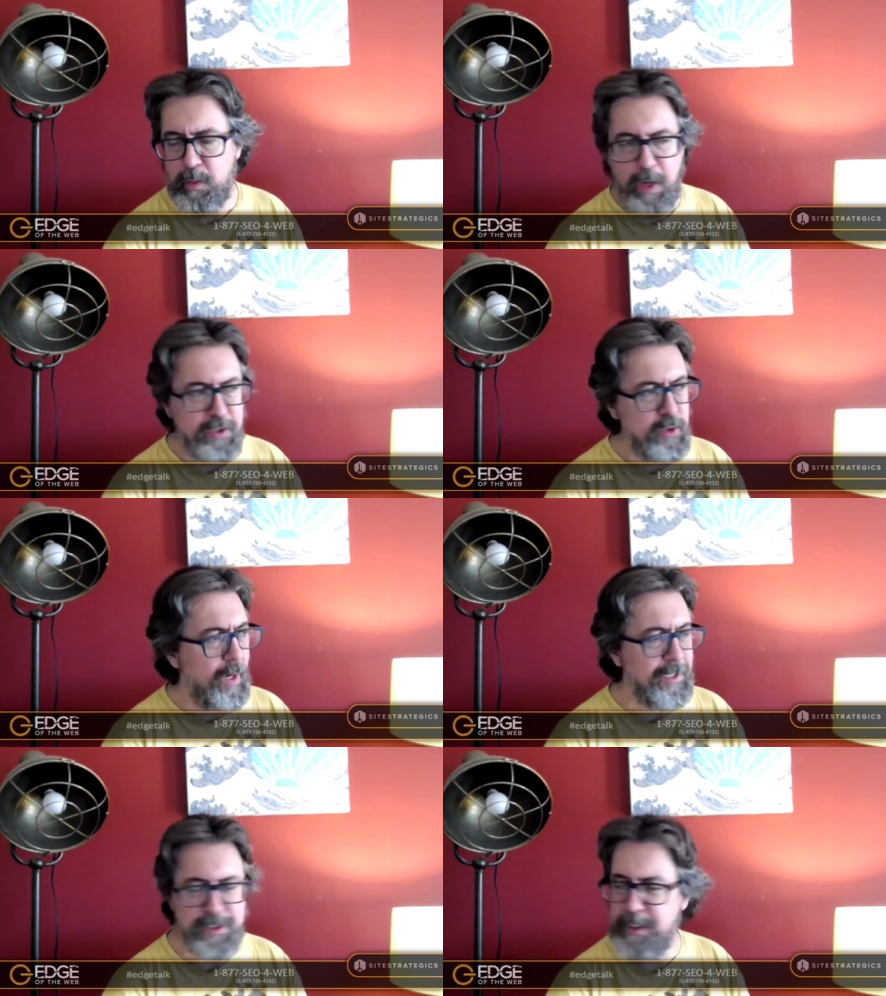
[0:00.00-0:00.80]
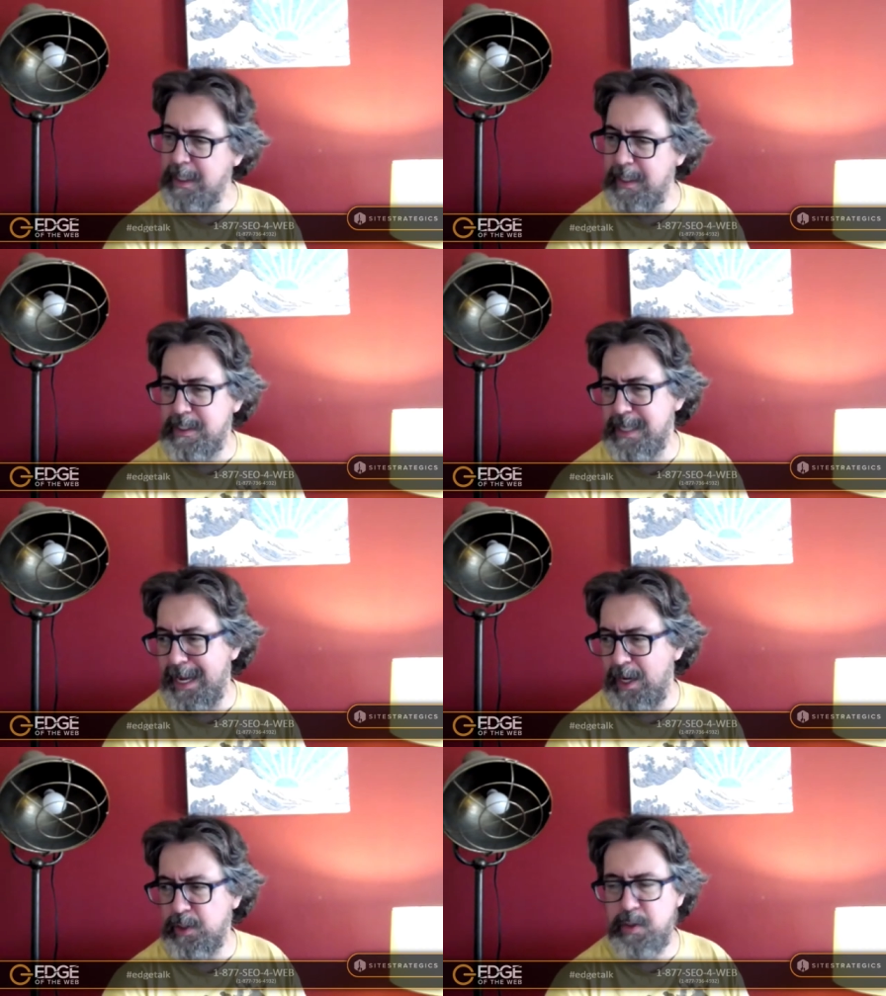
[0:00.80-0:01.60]
restaurants in the
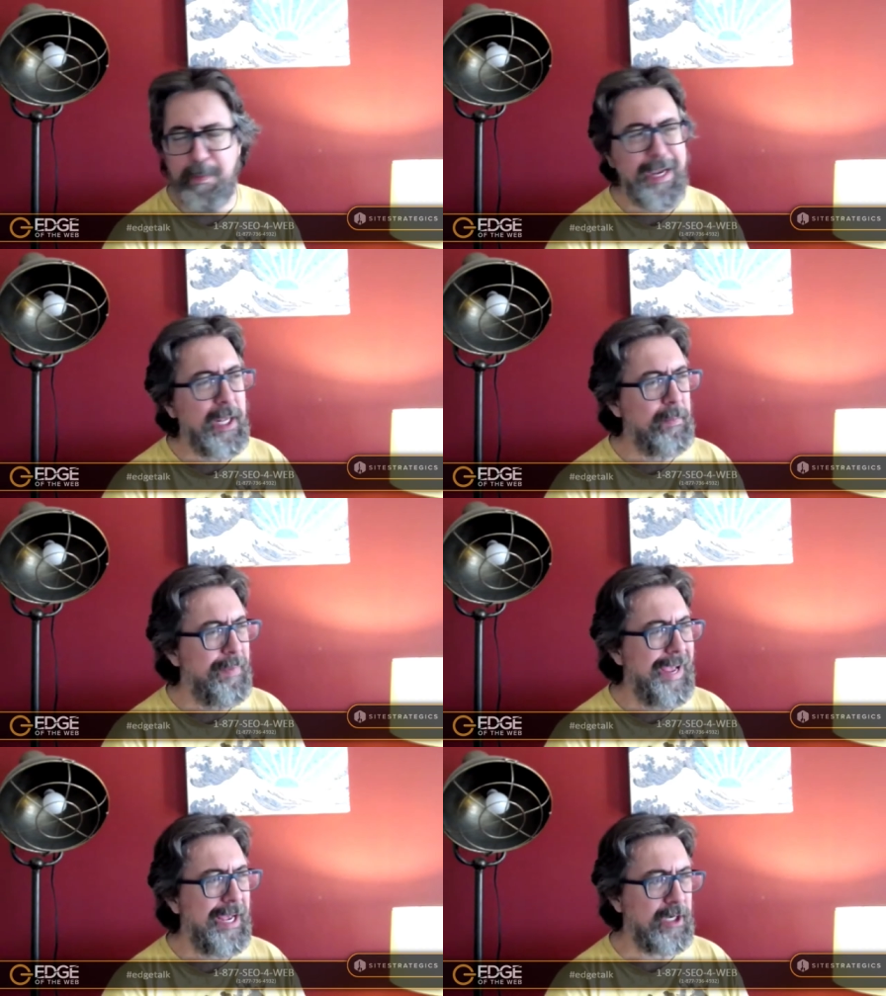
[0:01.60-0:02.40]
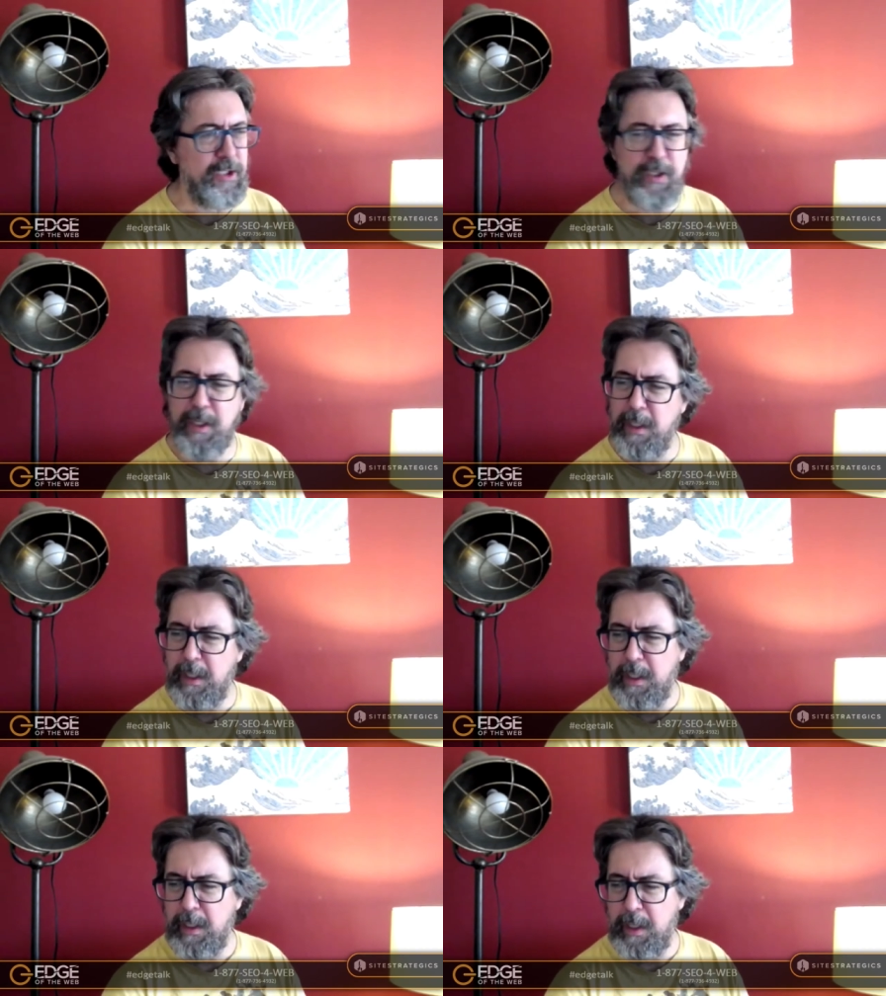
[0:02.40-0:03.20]
town, you might get a badge
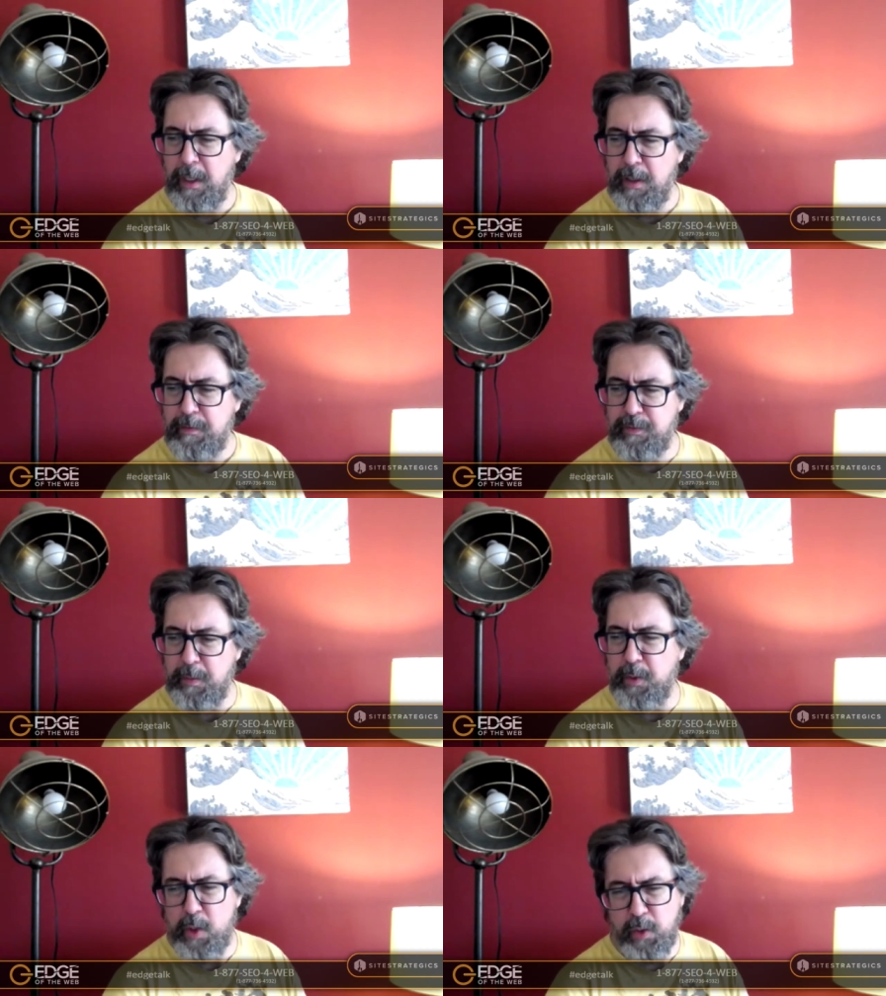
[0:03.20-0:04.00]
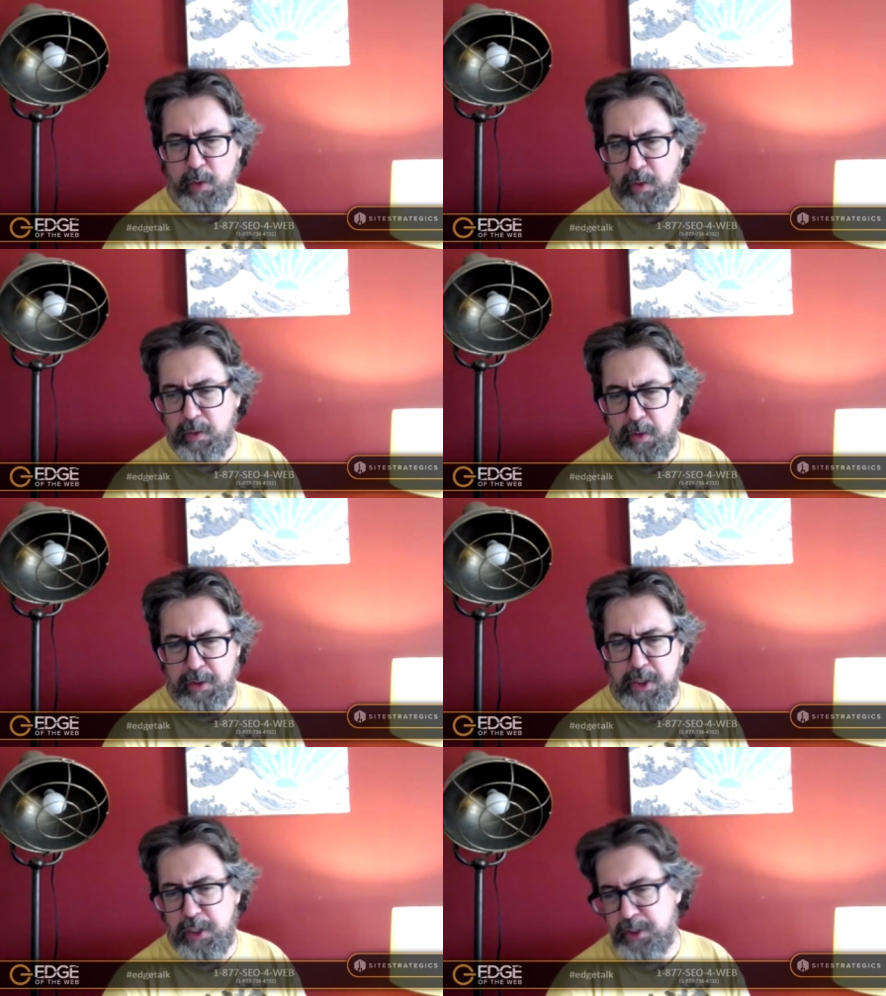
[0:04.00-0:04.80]
from Google
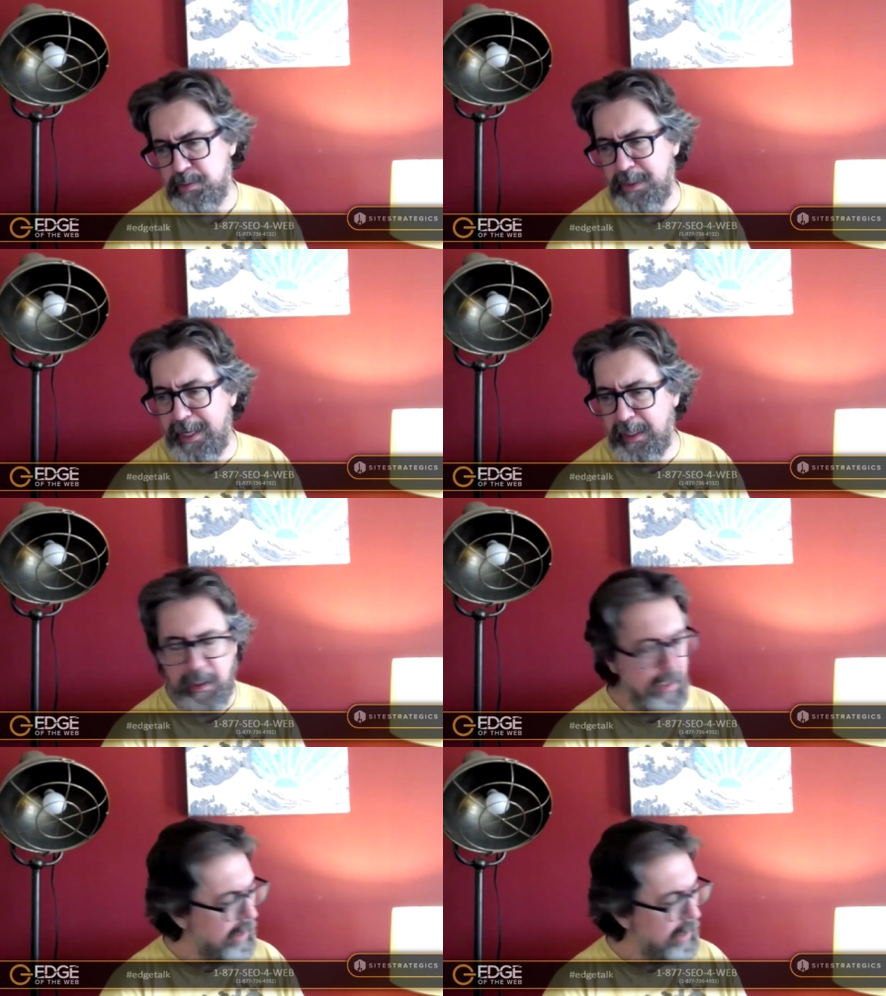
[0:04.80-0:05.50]
to display,